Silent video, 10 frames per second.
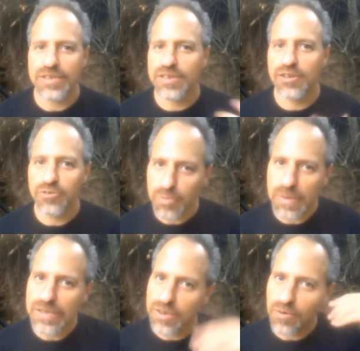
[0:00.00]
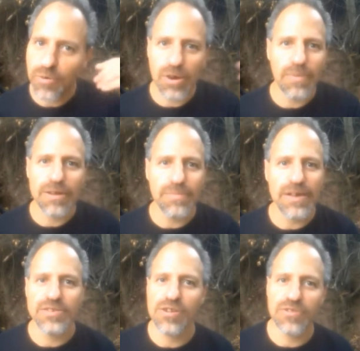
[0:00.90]
Hill repeats are all about max
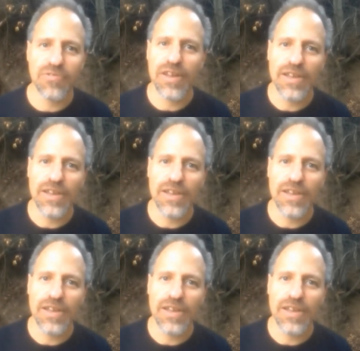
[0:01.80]
heart rate.